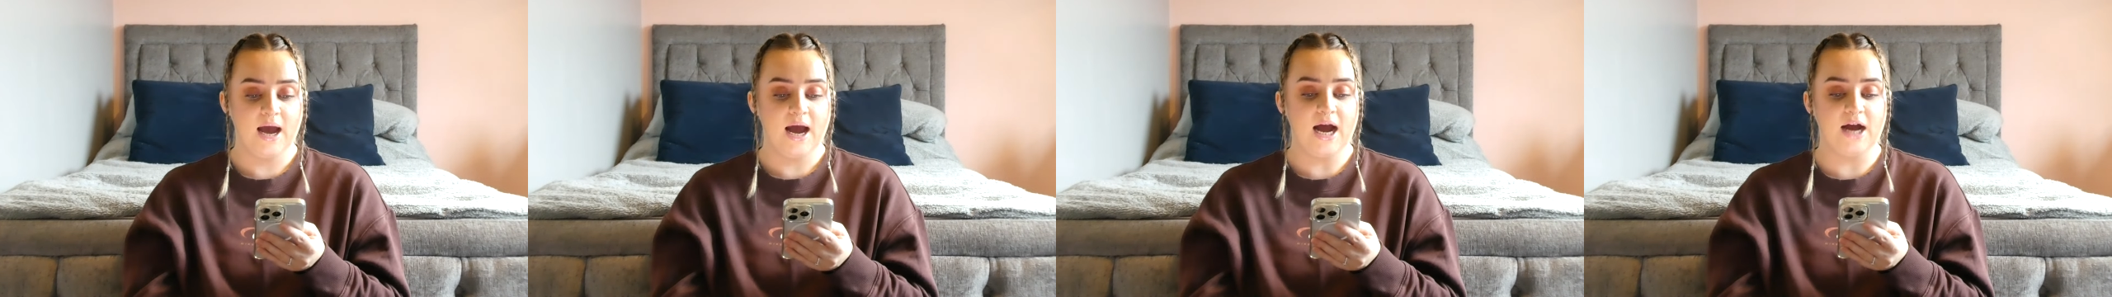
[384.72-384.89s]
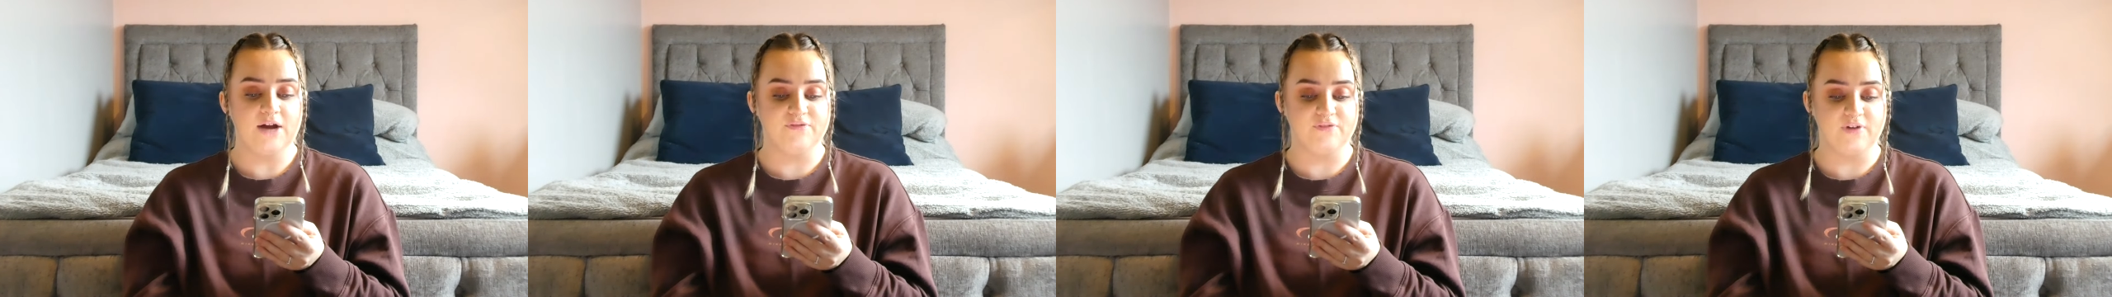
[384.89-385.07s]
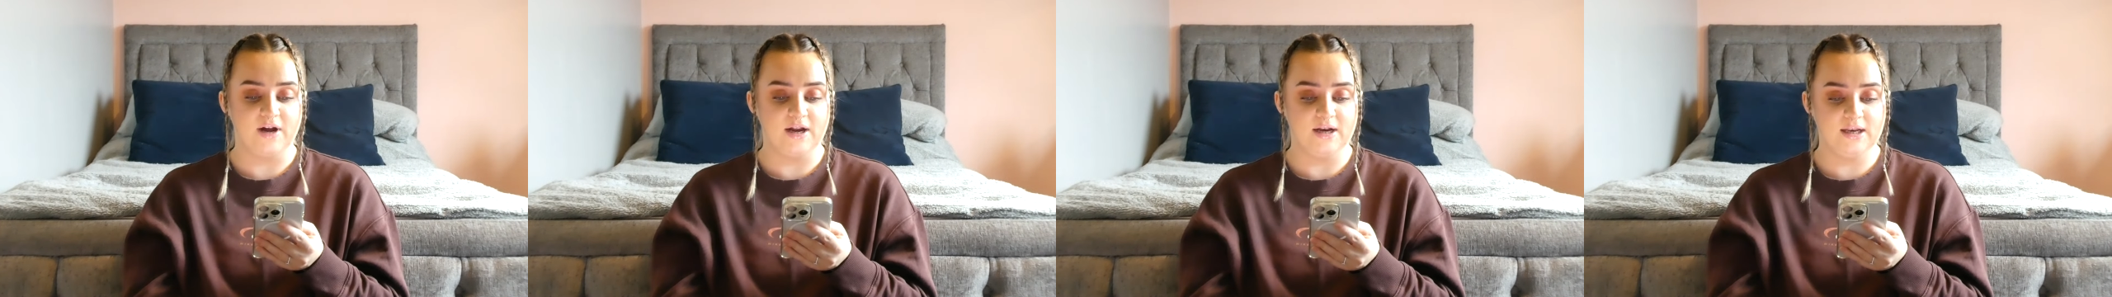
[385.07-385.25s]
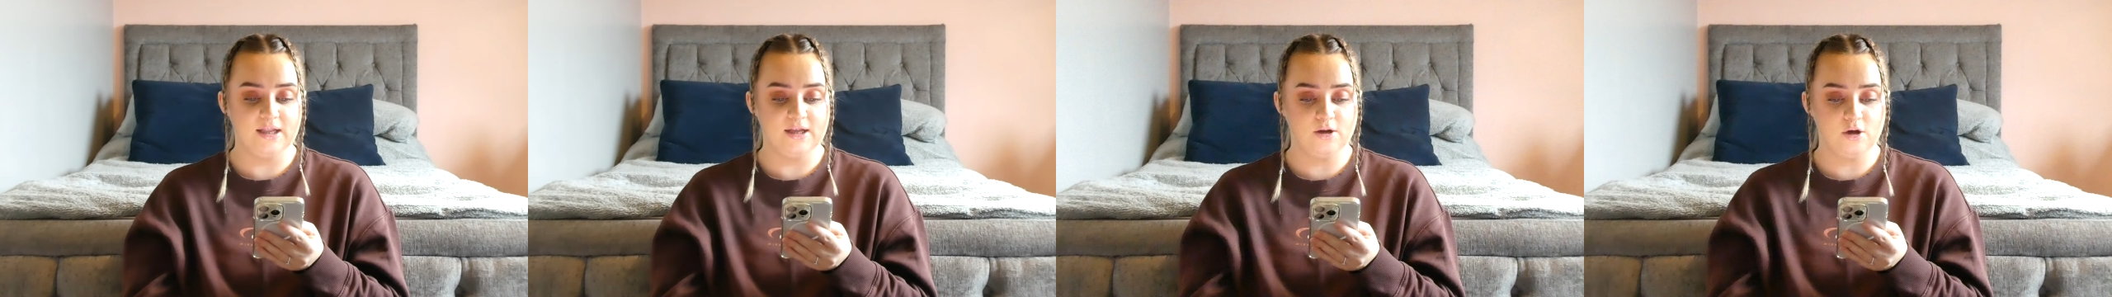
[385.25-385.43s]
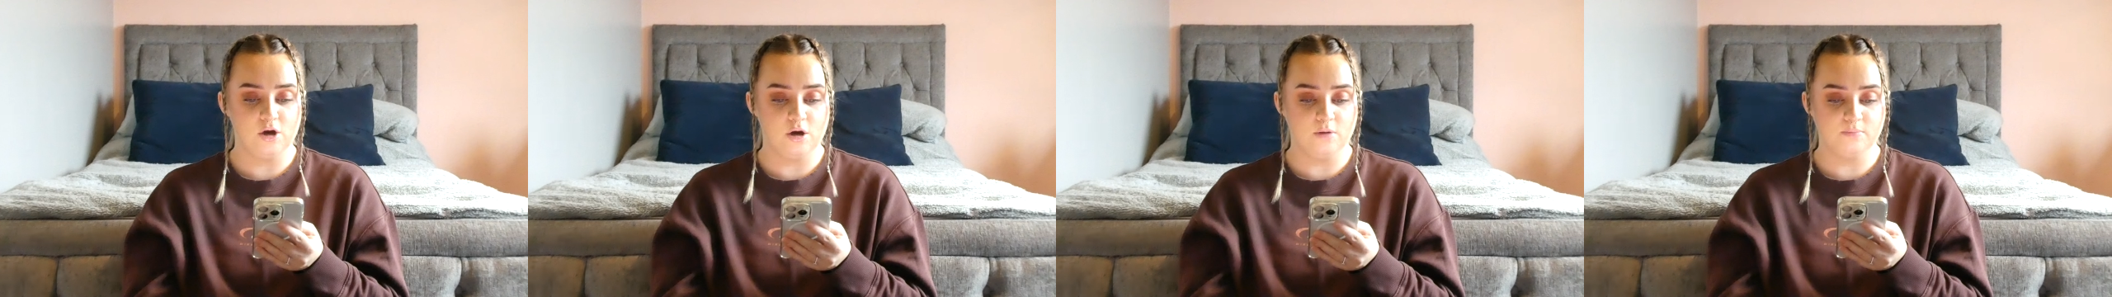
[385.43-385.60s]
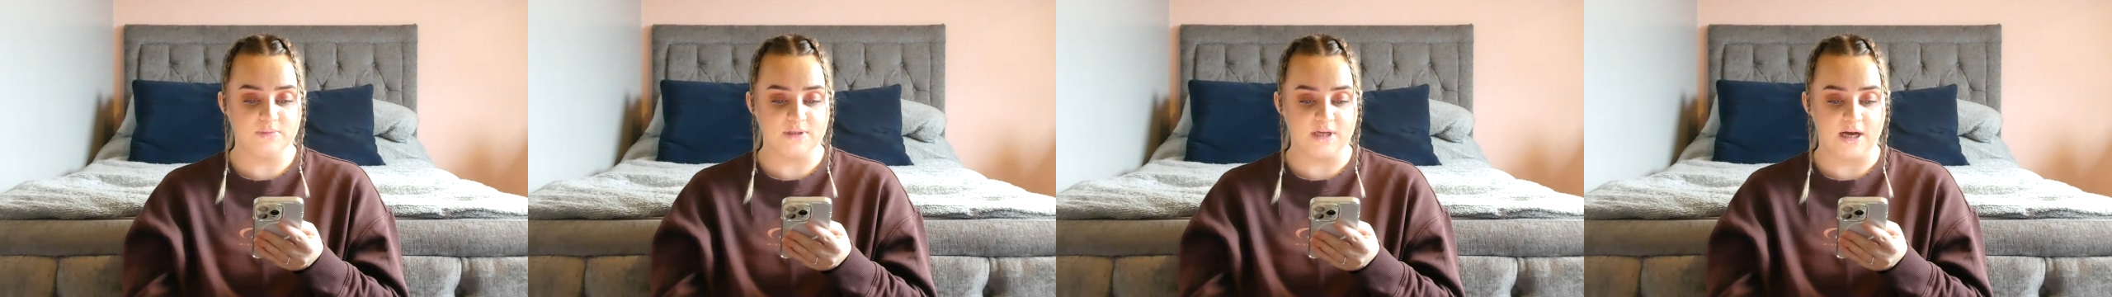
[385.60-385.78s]
I finally
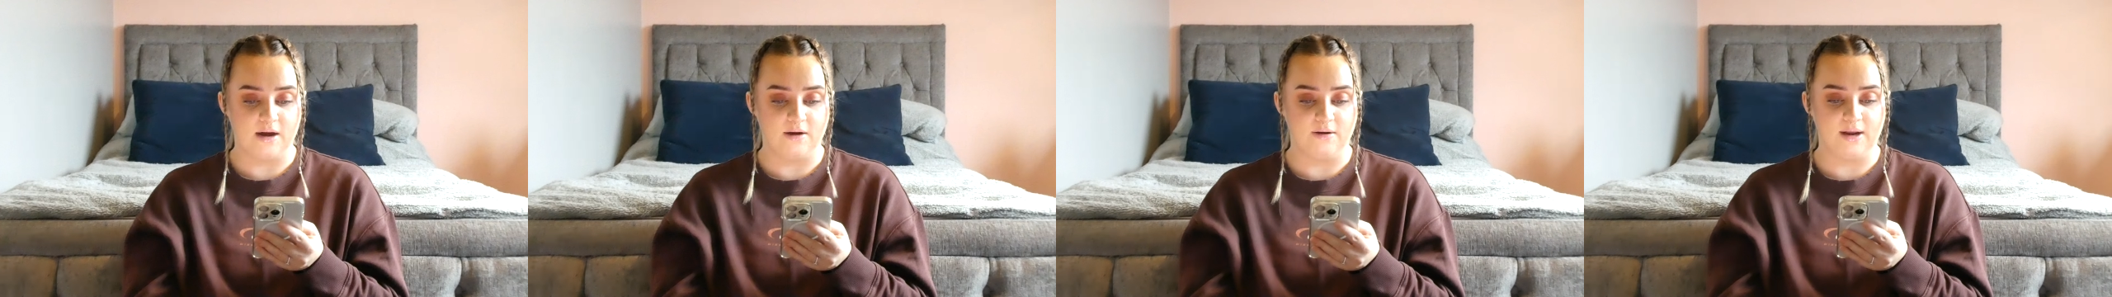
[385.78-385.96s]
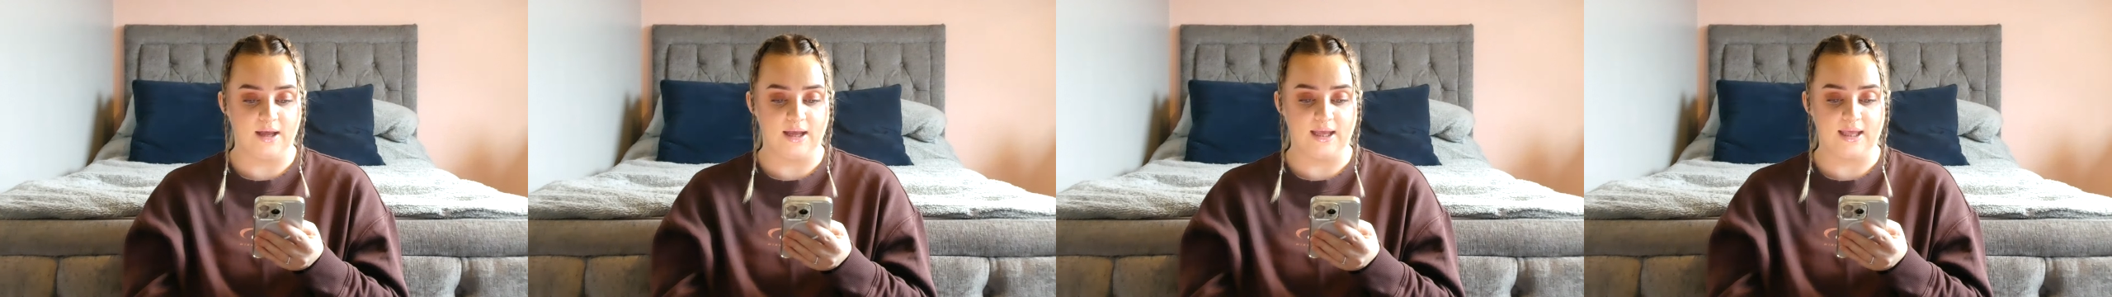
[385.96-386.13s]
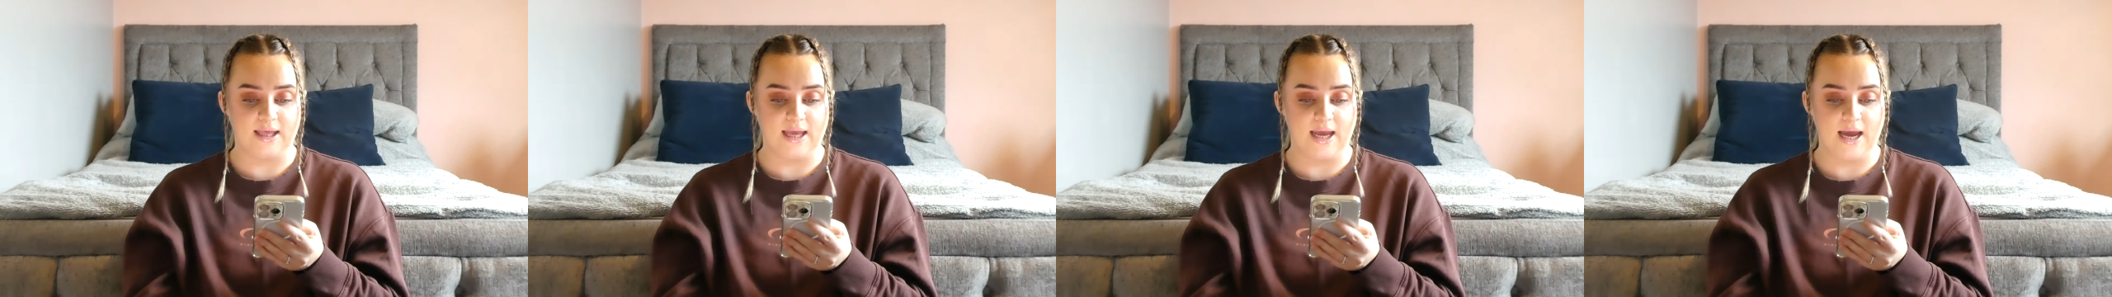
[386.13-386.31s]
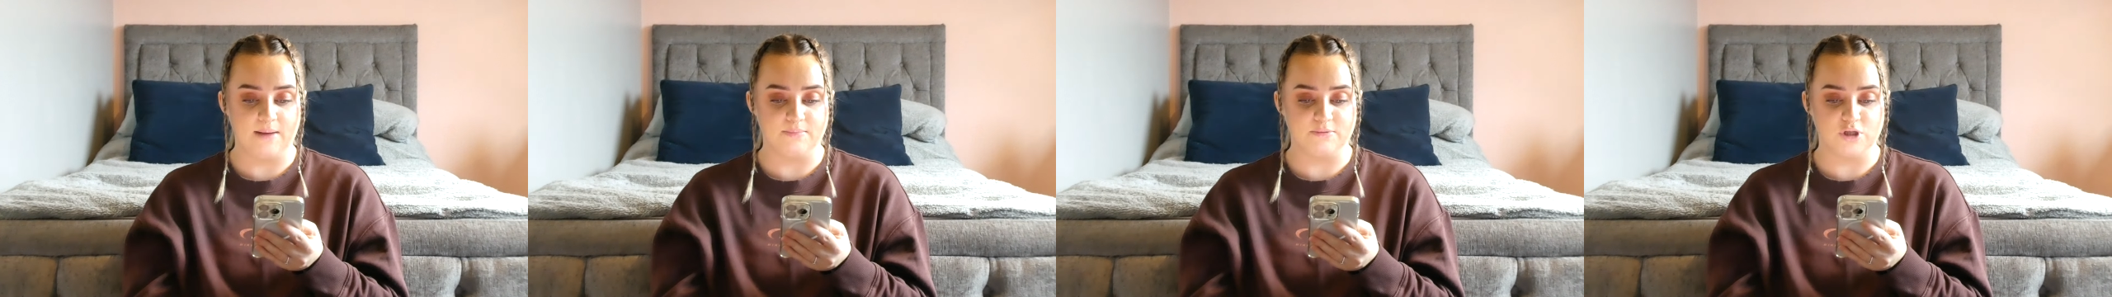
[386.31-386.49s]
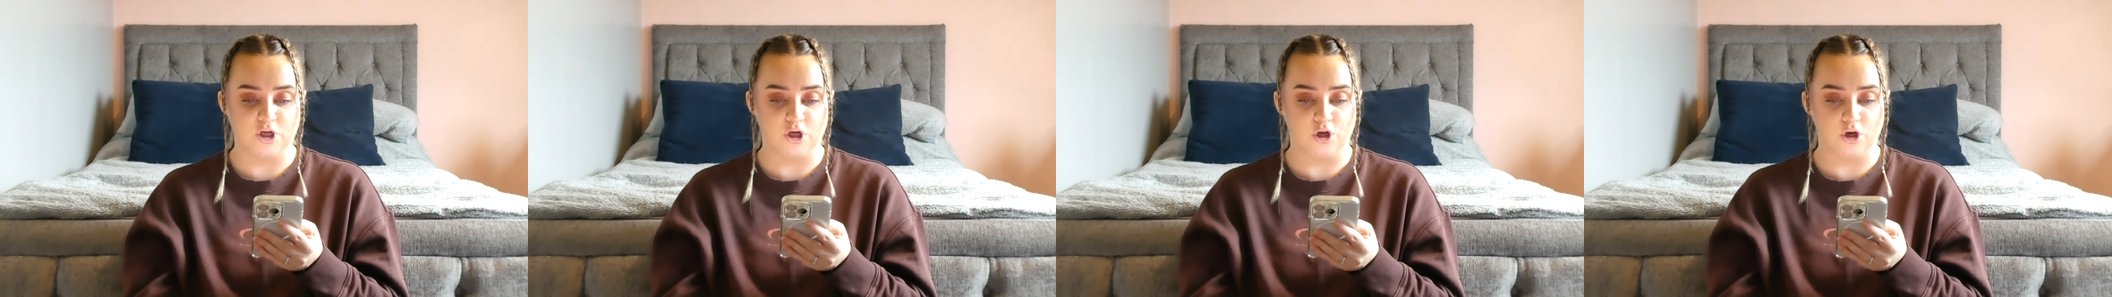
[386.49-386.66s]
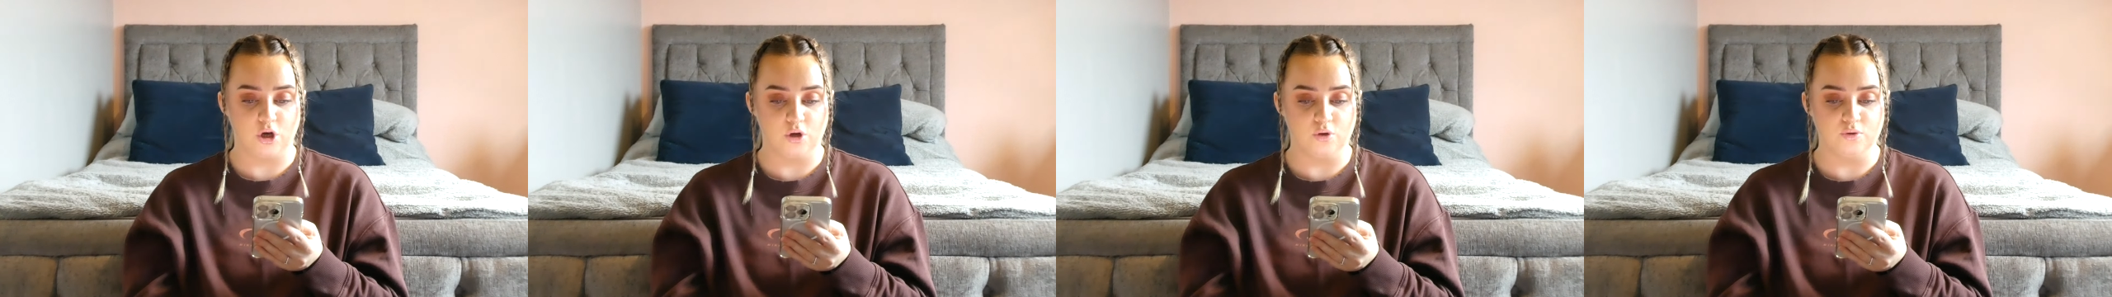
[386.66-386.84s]
calmed down and kept a
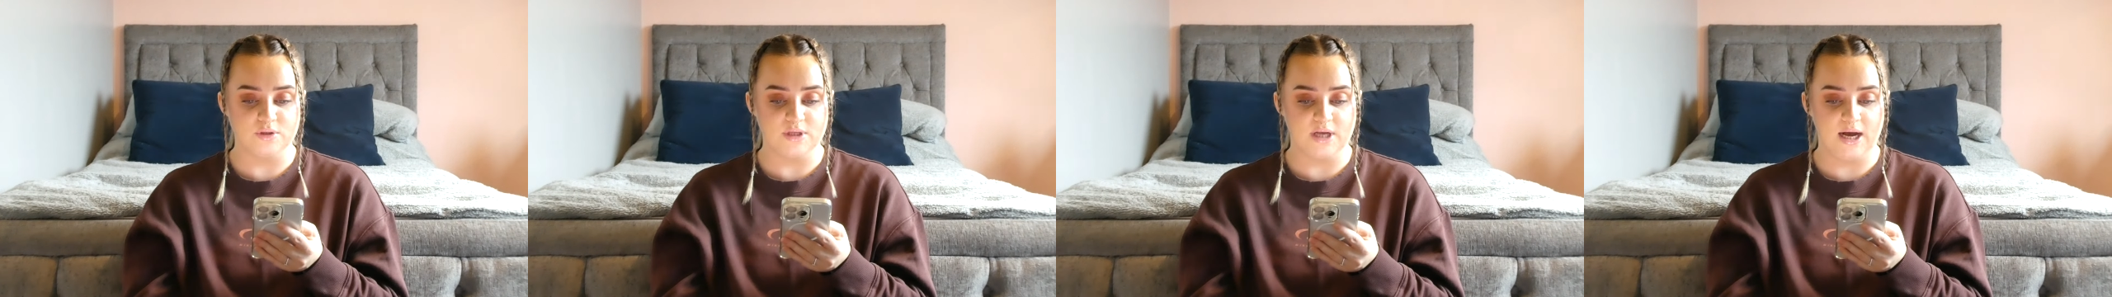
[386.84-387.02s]
close